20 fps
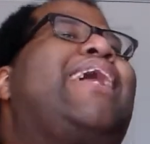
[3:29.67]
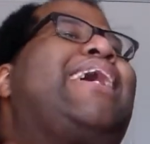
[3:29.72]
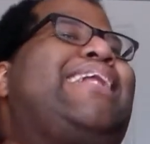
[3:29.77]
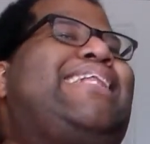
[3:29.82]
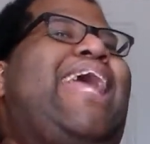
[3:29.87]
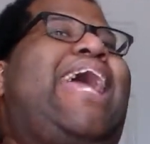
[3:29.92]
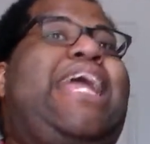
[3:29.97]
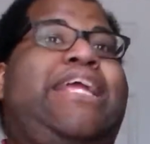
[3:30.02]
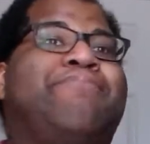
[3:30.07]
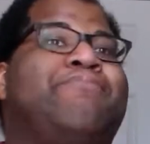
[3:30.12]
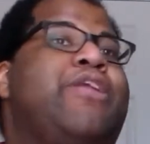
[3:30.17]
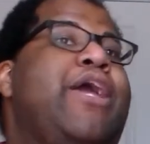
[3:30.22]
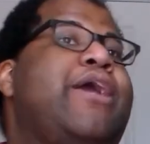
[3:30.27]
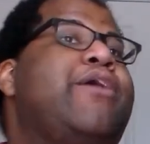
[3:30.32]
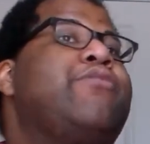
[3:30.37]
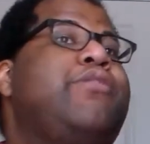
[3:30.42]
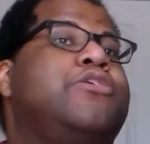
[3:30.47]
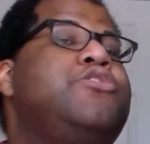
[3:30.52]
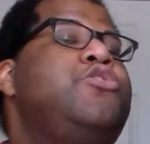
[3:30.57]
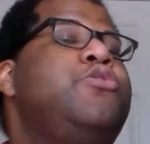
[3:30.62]
Like they they
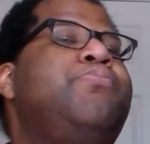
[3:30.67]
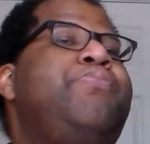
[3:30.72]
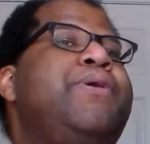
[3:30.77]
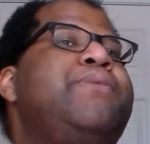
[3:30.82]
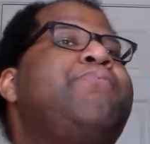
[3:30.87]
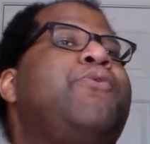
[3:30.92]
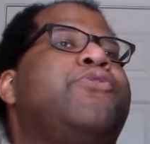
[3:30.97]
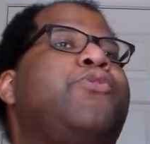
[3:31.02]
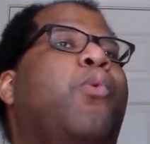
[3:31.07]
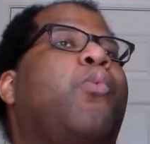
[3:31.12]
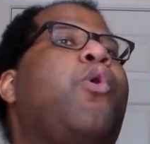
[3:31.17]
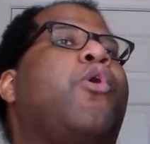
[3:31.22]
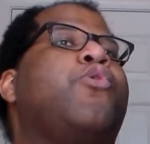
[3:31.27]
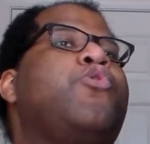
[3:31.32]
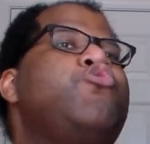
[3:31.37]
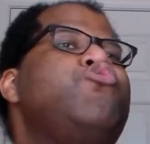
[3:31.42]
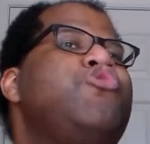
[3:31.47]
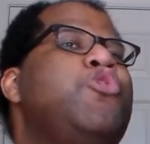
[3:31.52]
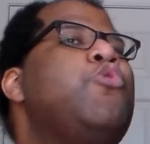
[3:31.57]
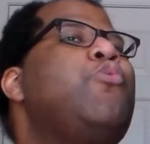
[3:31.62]
are the two people in the
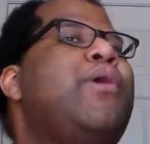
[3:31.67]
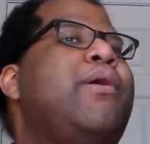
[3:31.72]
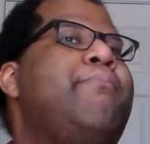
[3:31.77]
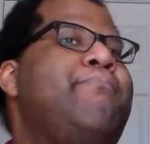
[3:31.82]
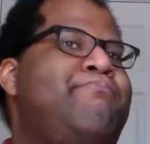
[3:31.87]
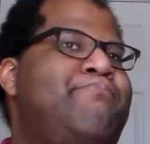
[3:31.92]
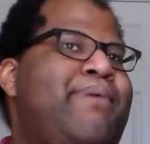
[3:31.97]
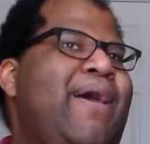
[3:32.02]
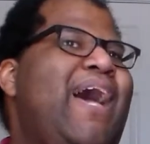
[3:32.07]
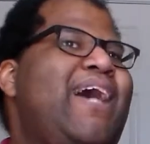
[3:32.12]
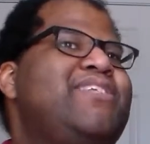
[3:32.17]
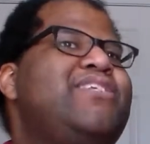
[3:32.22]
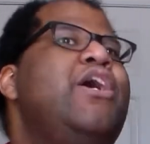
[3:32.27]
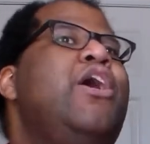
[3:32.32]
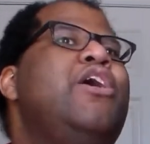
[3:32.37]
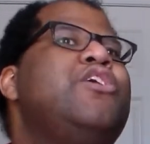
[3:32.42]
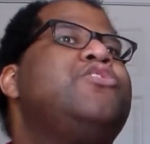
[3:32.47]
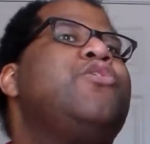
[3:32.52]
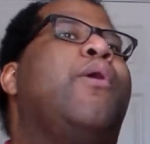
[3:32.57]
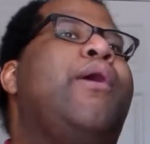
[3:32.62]
world who knew him best,
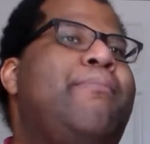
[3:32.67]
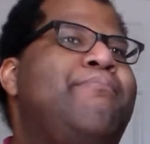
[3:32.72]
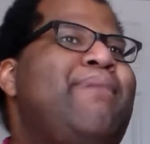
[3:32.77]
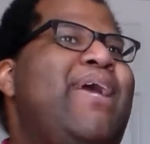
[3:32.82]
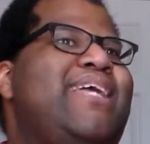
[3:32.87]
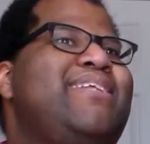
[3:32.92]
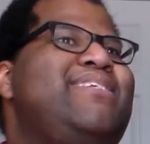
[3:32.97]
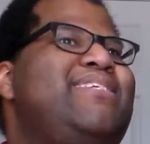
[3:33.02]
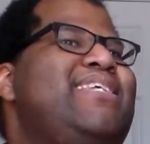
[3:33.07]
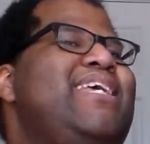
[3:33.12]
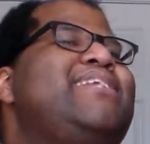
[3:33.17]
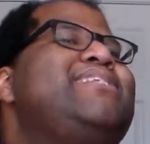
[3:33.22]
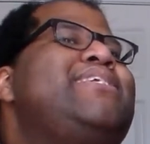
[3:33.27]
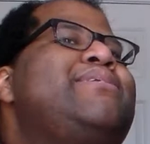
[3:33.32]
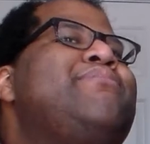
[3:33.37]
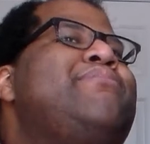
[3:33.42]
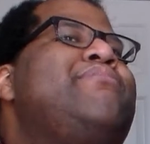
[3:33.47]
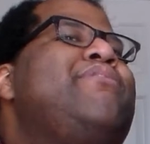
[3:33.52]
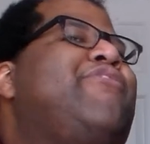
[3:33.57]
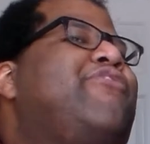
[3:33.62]
so it made
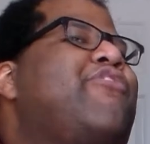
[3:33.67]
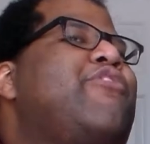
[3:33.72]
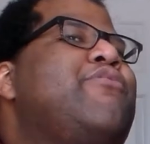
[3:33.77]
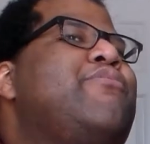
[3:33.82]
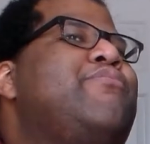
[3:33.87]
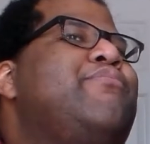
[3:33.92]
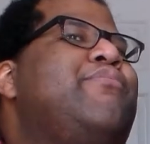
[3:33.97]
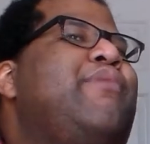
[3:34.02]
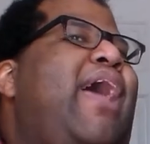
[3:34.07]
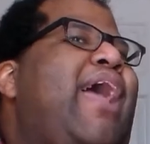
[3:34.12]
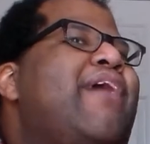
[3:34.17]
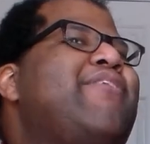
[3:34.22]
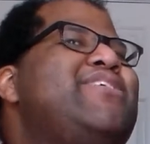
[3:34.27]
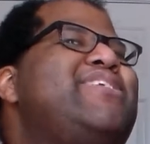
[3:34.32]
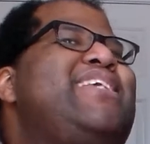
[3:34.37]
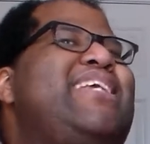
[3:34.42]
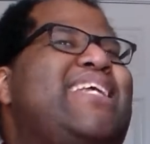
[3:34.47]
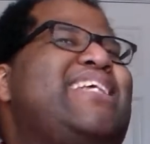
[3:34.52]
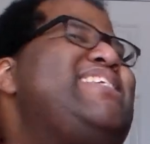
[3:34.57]
sense for Harrison.